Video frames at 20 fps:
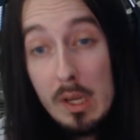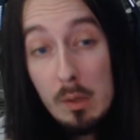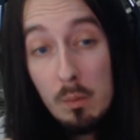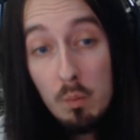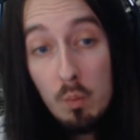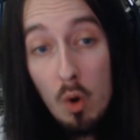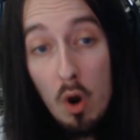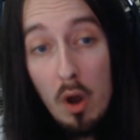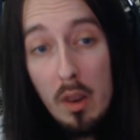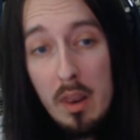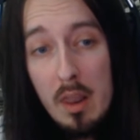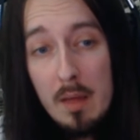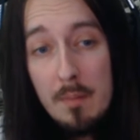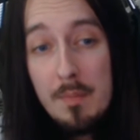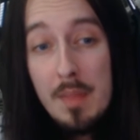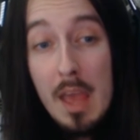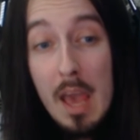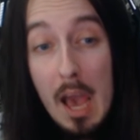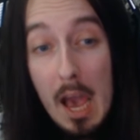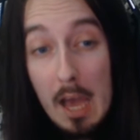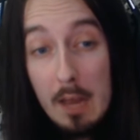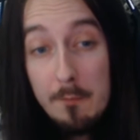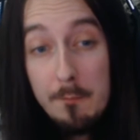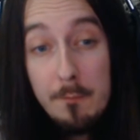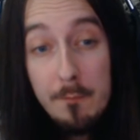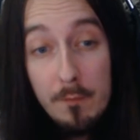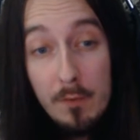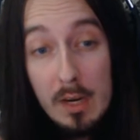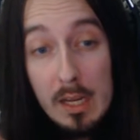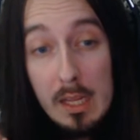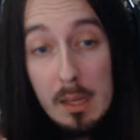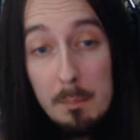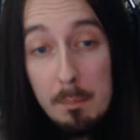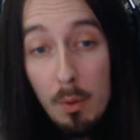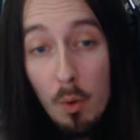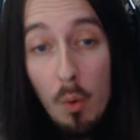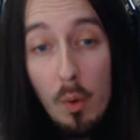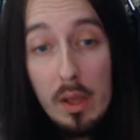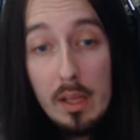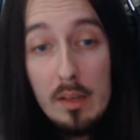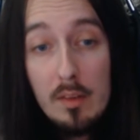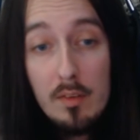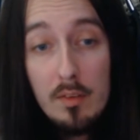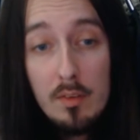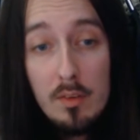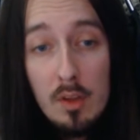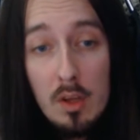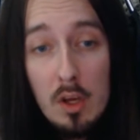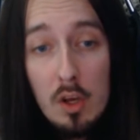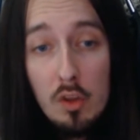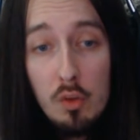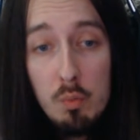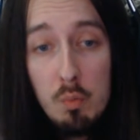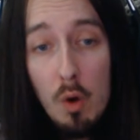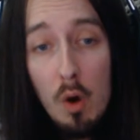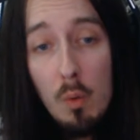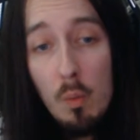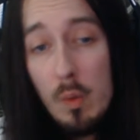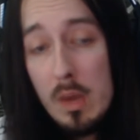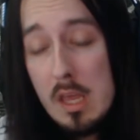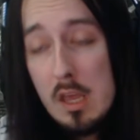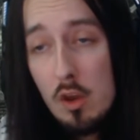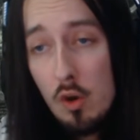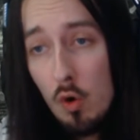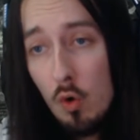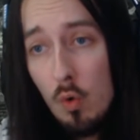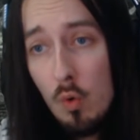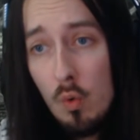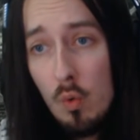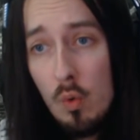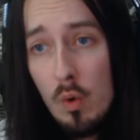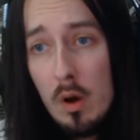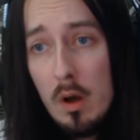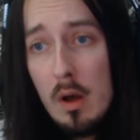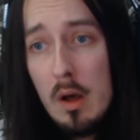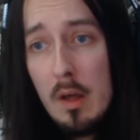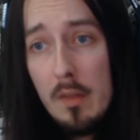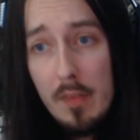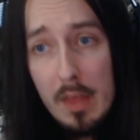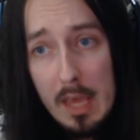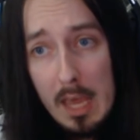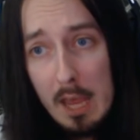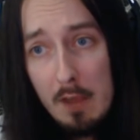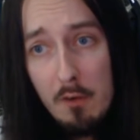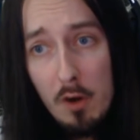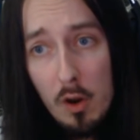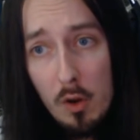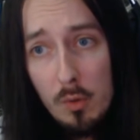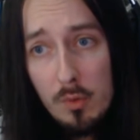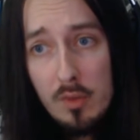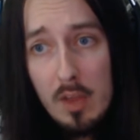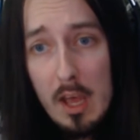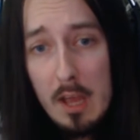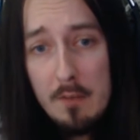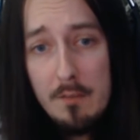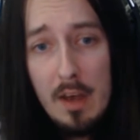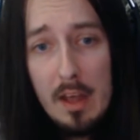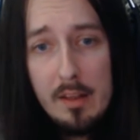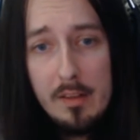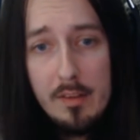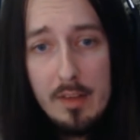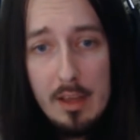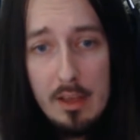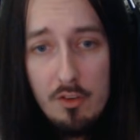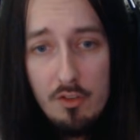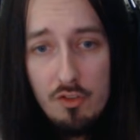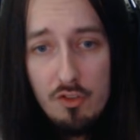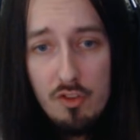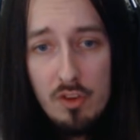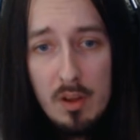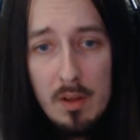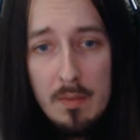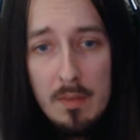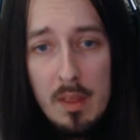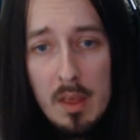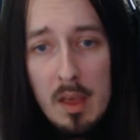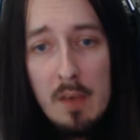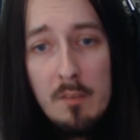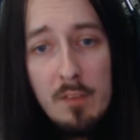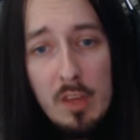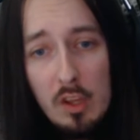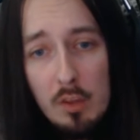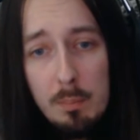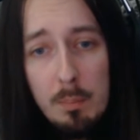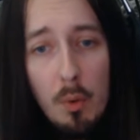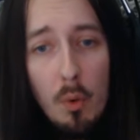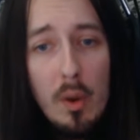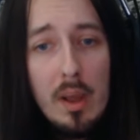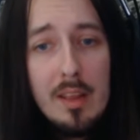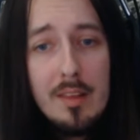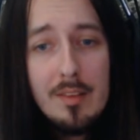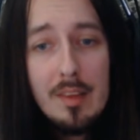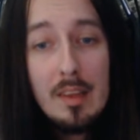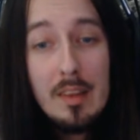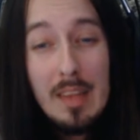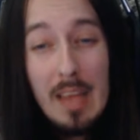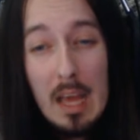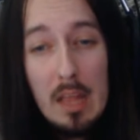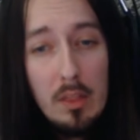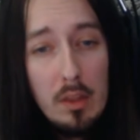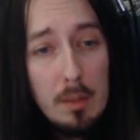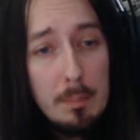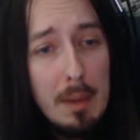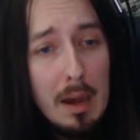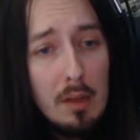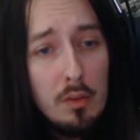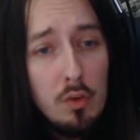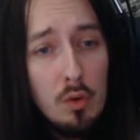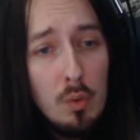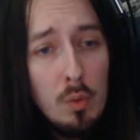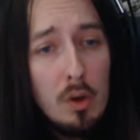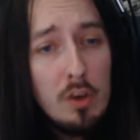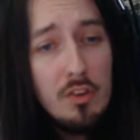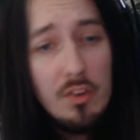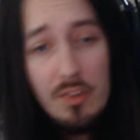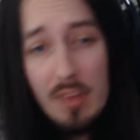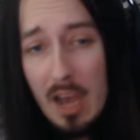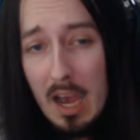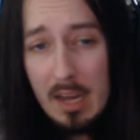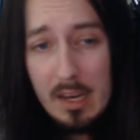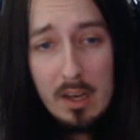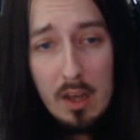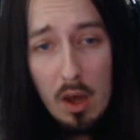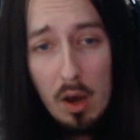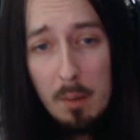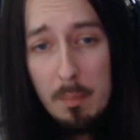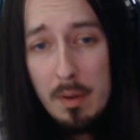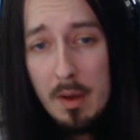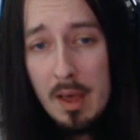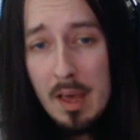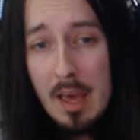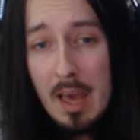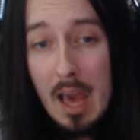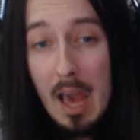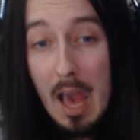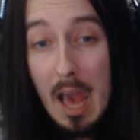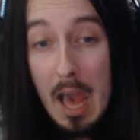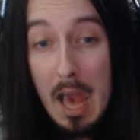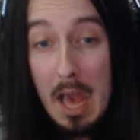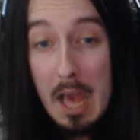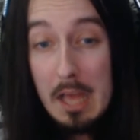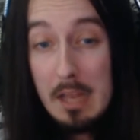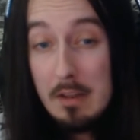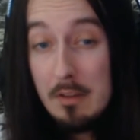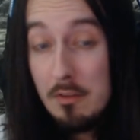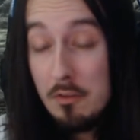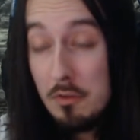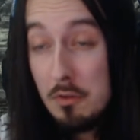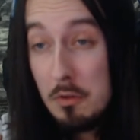1 and 3 points to what we call the hero's advantage. These points at the end of the battle are just added up and